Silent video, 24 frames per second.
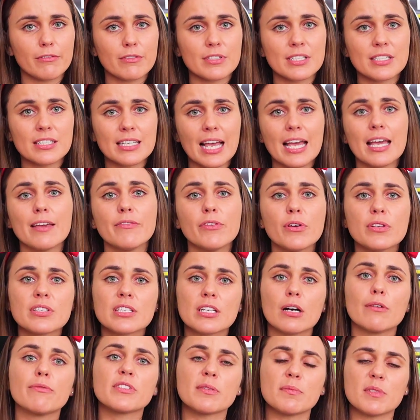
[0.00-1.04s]
Save
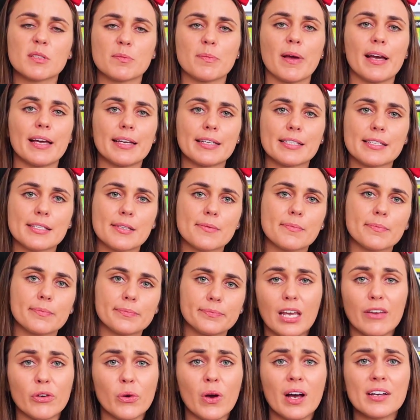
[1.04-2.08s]
yourself some space.
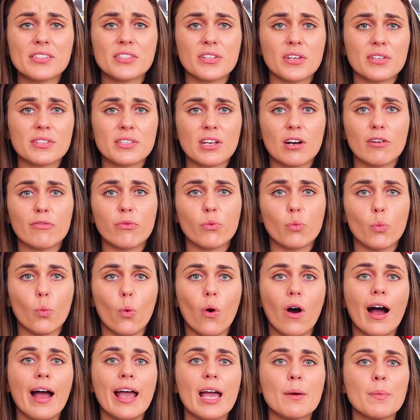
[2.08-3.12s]
If you ask yourself,
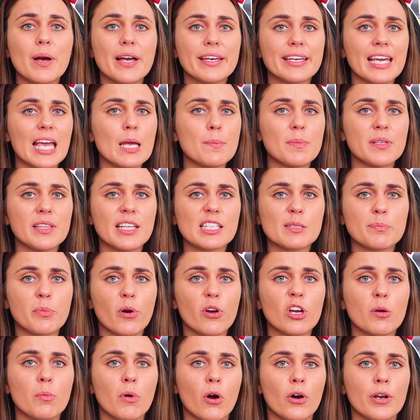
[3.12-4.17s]
why am I keeping this
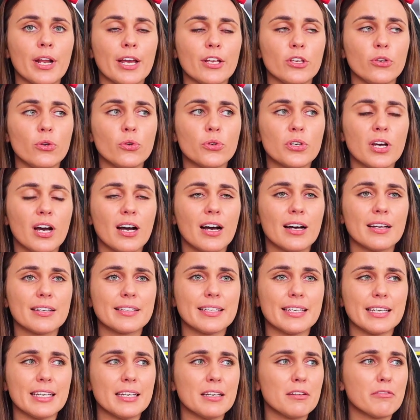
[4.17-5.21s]
Pokemon, and you
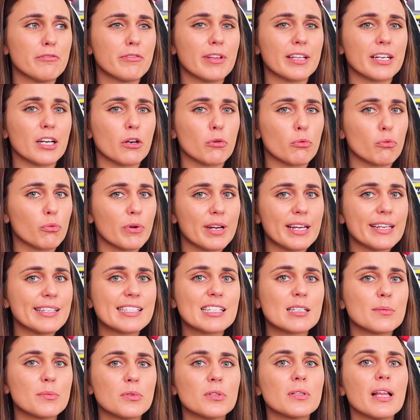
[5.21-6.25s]
can't give like a
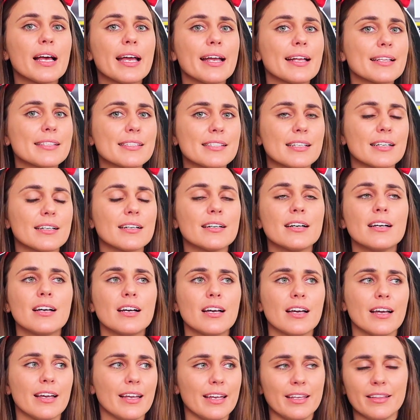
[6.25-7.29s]
reasonable answer
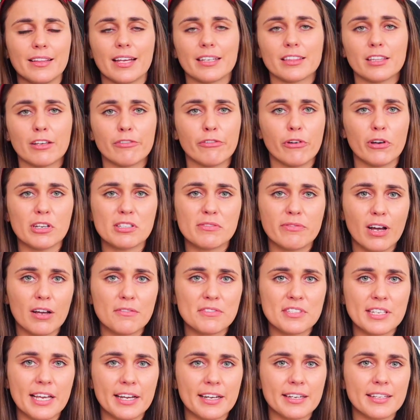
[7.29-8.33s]
in like the first
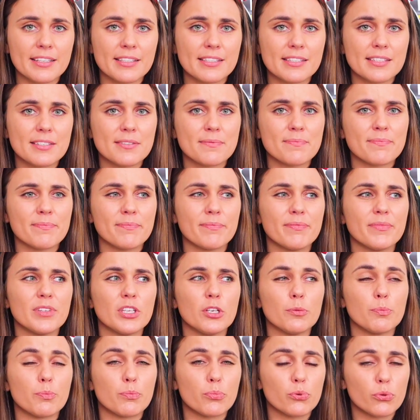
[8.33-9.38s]
5 seconds,
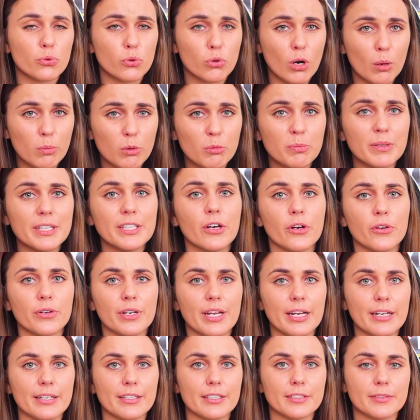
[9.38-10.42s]
you probably don't
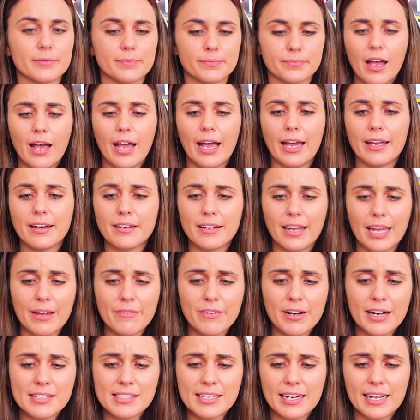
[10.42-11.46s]
need it. And
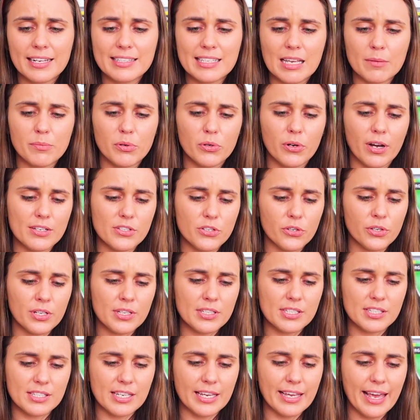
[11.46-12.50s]
even as an example, guys, you
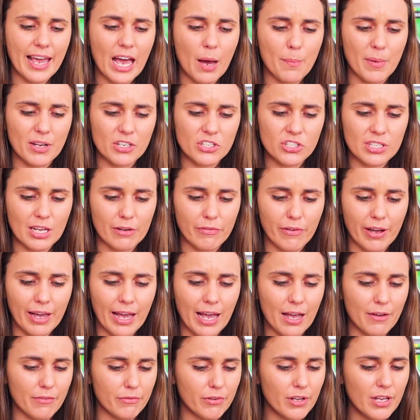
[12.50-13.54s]
can see how much stuff I
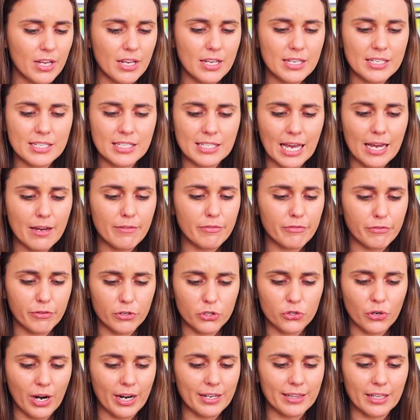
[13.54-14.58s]
have saved for
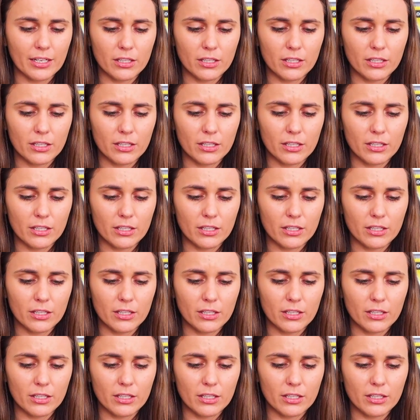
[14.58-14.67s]
trade.